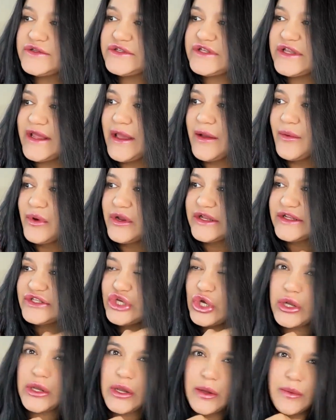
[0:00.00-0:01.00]
today I want to
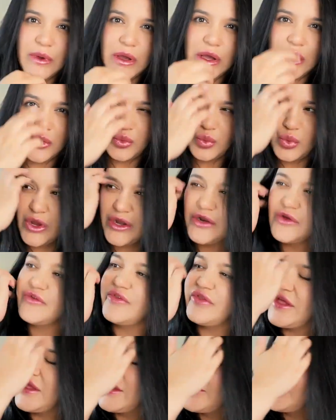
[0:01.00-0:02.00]
talk about one
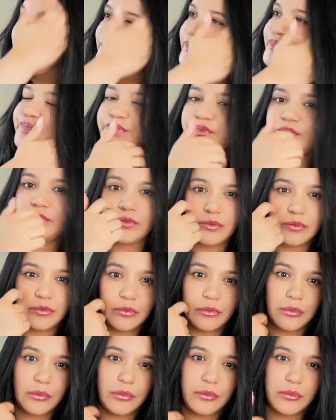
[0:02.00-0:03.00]
of the
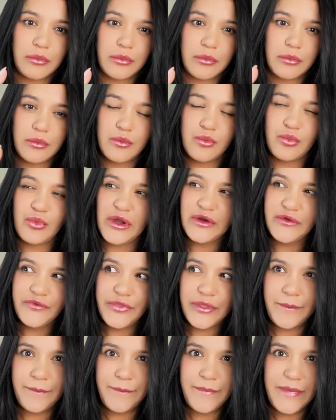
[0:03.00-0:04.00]
one of
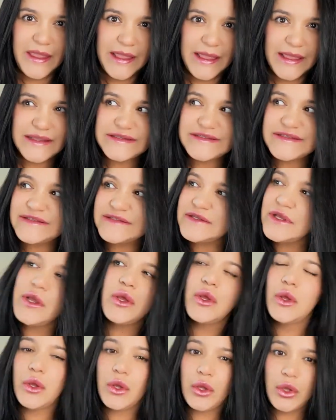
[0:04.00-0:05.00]
the biggest
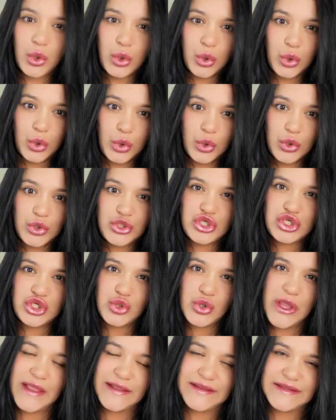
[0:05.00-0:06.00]

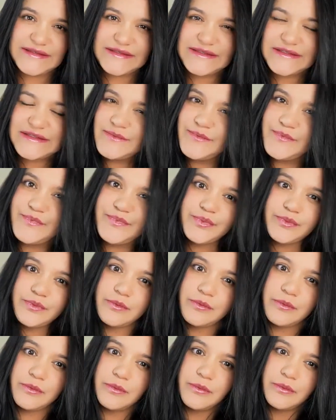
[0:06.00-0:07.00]
trends
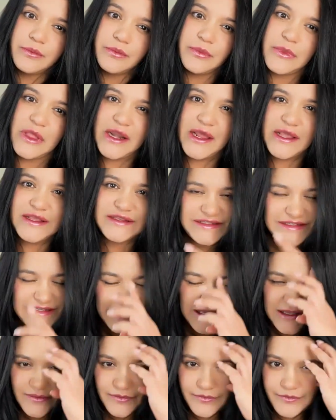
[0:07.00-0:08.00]
that I
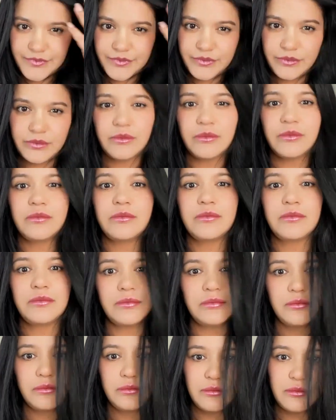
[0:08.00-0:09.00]
see
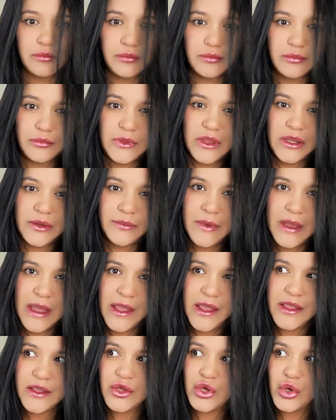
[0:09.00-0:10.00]
in
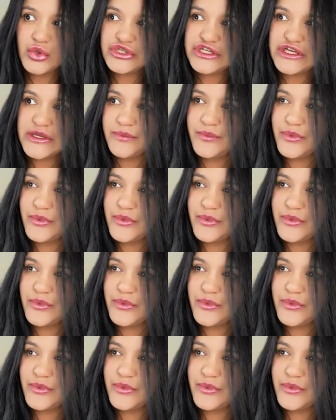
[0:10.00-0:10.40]
my coaching